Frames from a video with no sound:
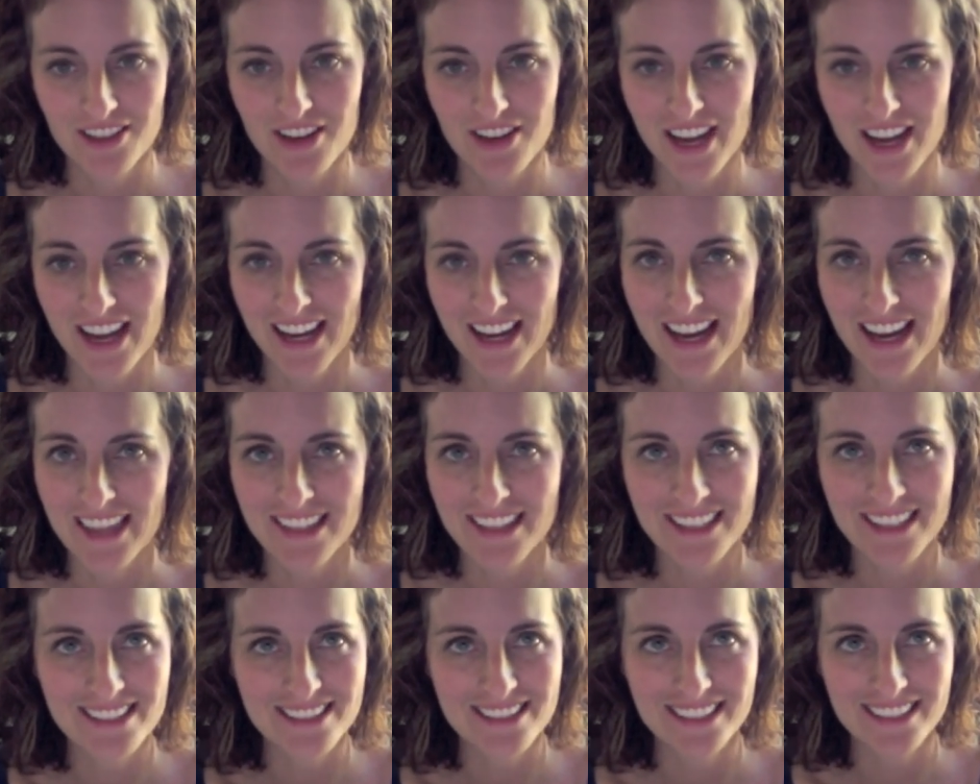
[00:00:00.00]
Okay, I
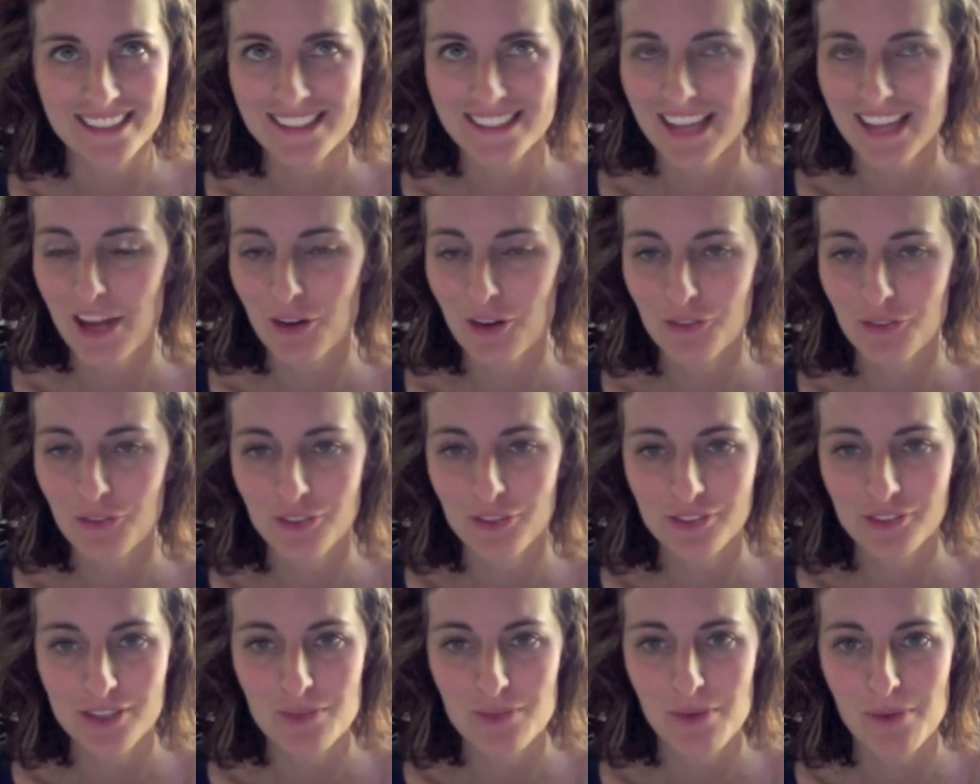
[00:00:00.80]
think it's like 10 or
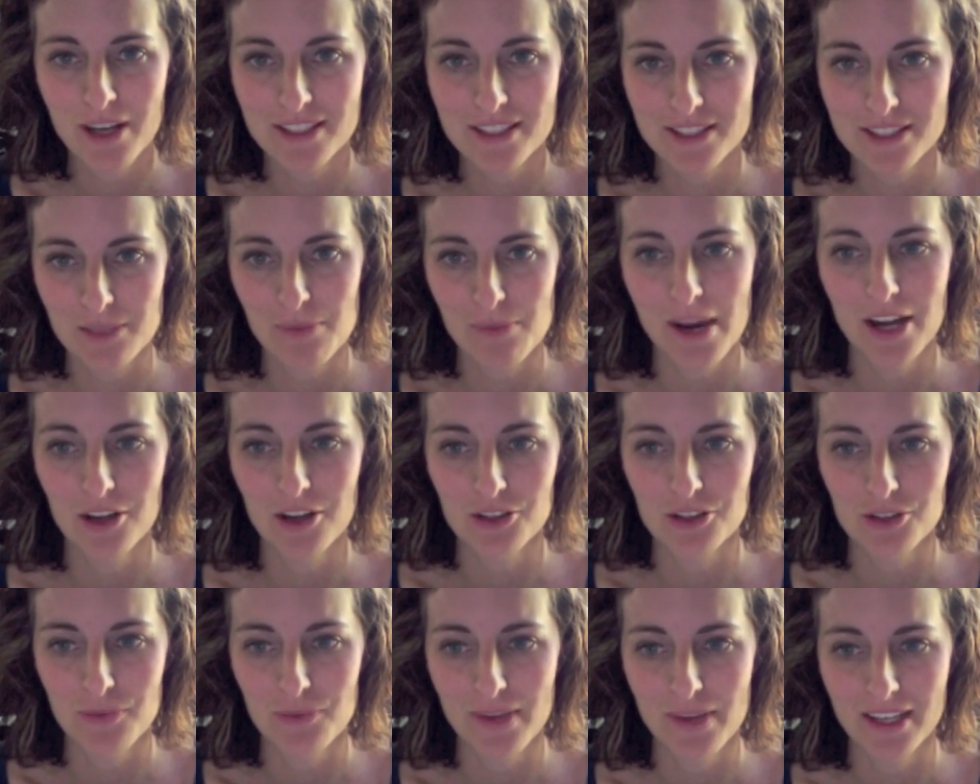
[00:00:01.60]
15 bucks to buy your
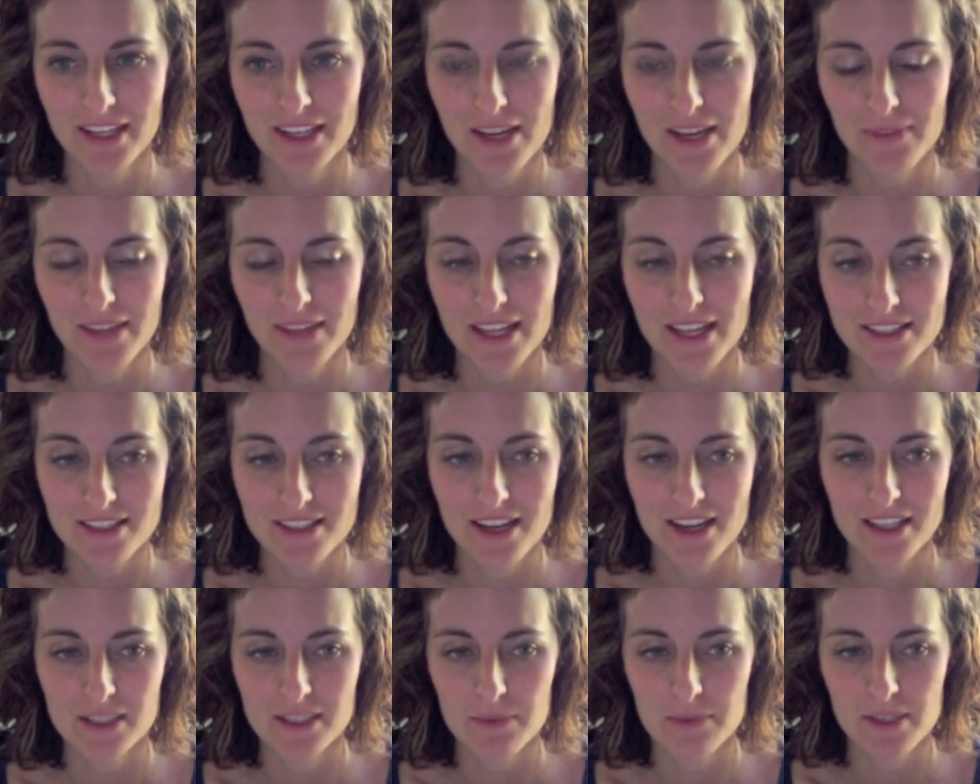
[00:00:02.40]
domain name. That's not
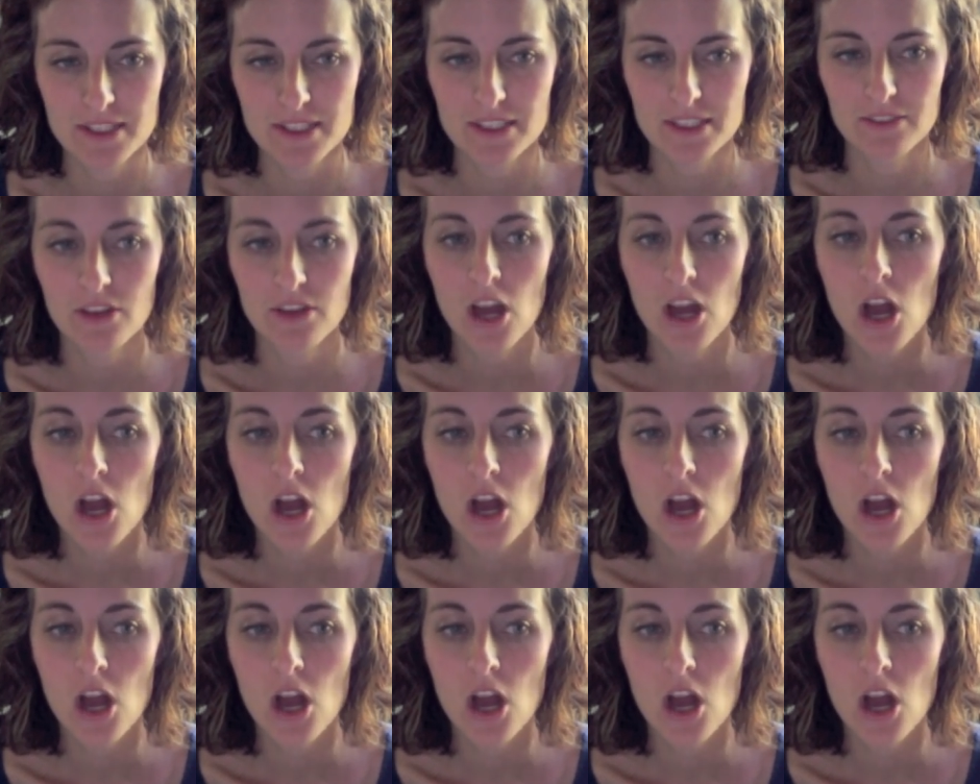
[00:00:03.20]
expensive.